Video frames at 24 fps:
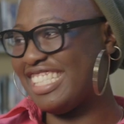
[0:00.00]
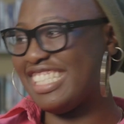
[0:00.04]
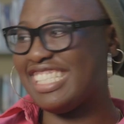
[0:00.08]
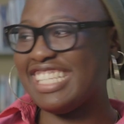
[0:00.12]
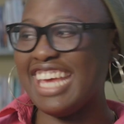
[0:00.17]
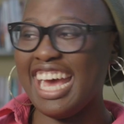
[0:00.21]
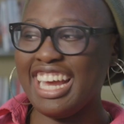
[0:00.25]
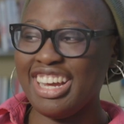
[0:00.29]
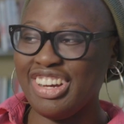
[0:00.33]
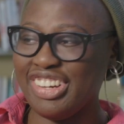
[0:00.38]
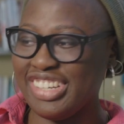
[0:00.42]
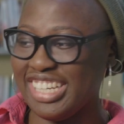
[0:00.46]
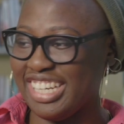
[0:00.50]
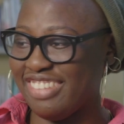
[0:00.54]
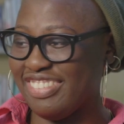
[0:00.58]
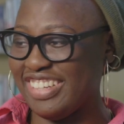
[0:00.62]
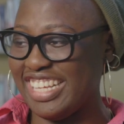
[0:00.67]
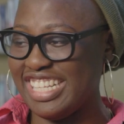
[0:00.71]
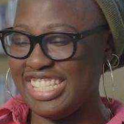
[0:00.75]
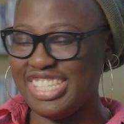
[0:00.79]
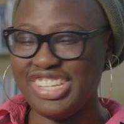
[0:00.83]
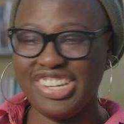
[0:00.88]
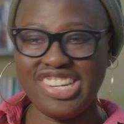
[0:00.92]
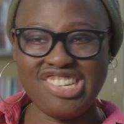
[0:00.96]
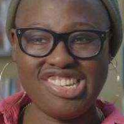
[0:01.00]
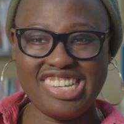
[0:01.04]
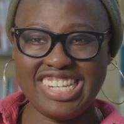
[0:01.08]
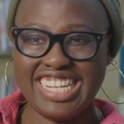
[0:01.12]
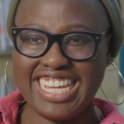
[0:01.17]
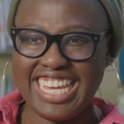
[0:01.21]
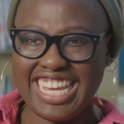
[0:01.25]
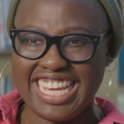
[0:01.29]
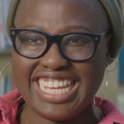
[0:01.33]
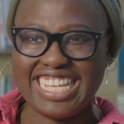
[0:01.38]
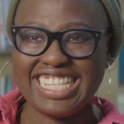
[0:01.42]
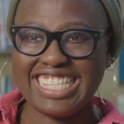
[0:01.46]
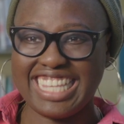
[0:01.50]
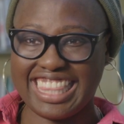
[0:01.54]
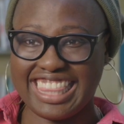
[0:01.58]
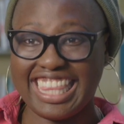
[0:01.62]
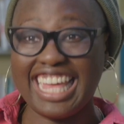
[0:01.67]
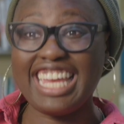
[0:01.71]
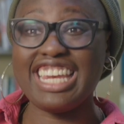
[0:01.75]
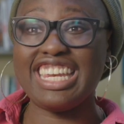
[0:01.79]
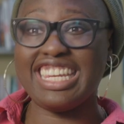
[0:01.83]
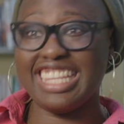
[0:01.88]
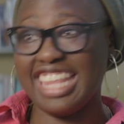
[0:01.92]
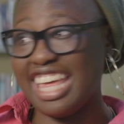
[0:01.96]
tack on another like 200 years and
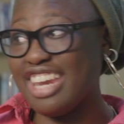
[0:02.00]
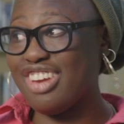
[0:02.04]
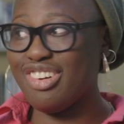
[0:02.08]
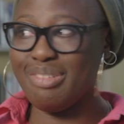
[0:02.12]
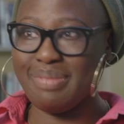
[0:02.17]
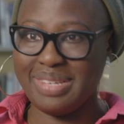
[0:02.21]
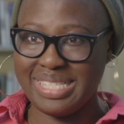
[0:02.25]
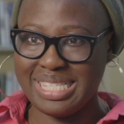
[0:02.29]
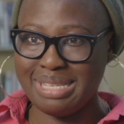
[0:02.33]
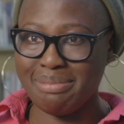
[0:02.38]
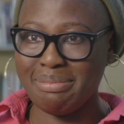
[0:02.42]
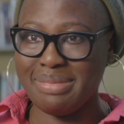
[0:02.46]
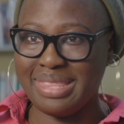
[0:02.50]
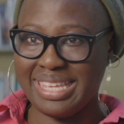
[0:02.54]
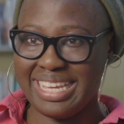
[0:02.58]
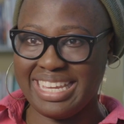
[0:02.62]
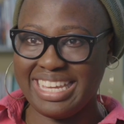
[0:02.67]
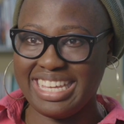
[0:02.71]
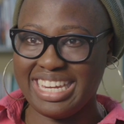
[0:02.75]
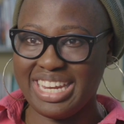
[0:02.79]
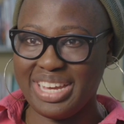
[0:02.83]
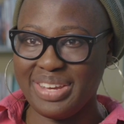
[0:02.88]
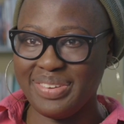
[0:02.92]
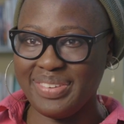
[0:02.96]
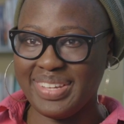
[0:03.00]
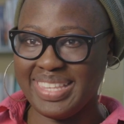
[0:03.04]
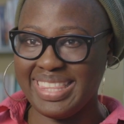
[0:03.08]
then it'll be something, you know.